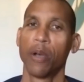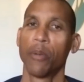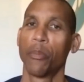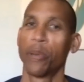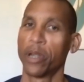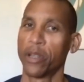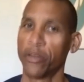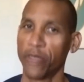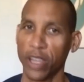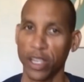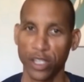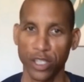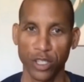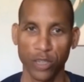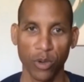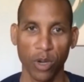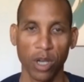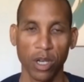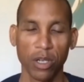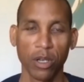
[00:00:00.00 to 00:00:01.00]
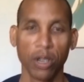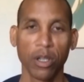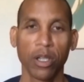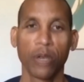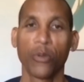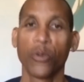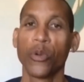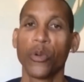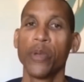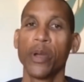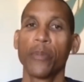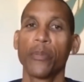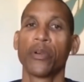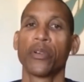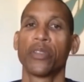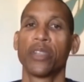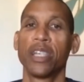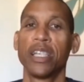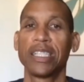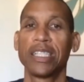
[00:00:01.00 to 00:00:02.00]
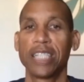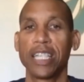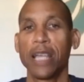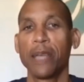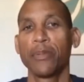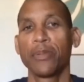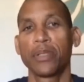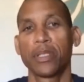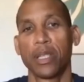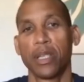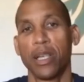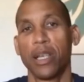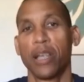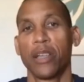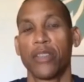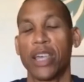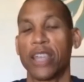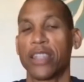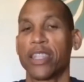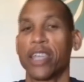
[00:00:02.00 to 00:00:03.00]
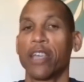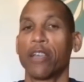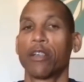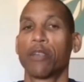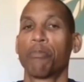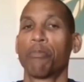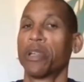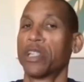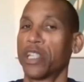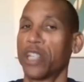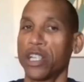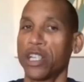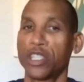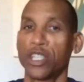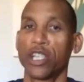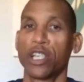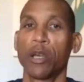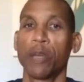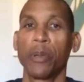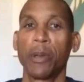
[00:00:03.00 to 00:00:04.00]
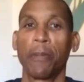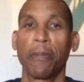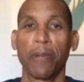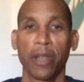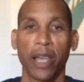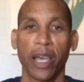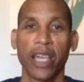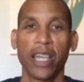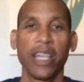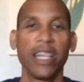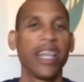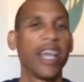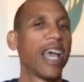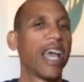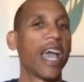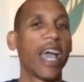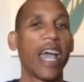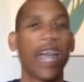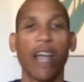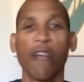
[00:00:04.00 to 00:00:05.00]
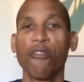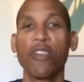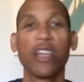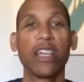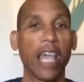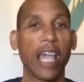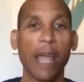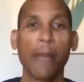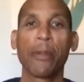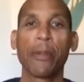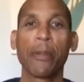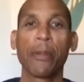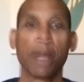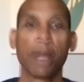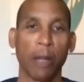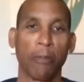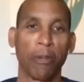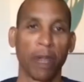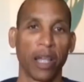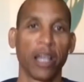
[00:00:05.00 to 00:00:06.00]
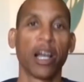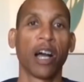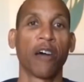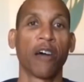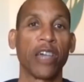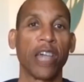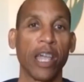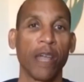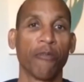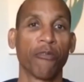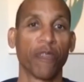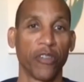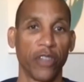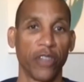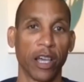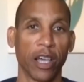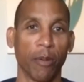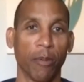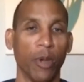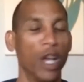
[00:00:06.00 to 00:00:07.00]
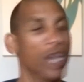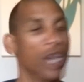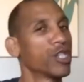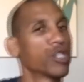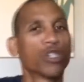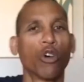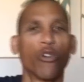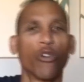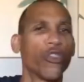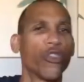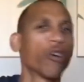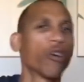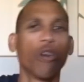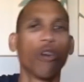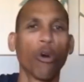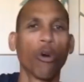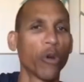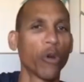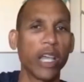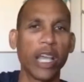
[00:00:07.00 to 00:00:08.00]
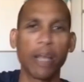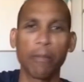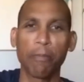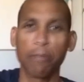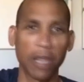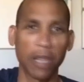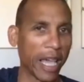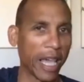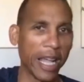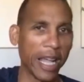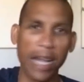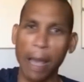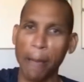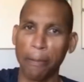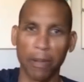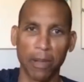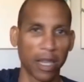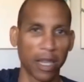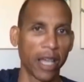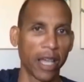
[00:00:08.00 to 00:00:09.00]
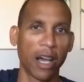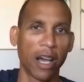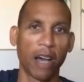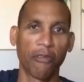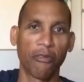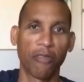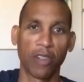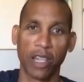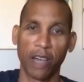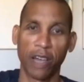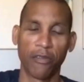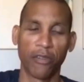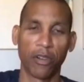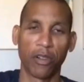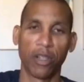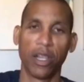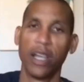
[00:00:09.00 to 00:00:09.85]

But if they struggle, remember these teams that they potentially could be playing, every game has been a playoff game for them. So they're already playing at playoff level.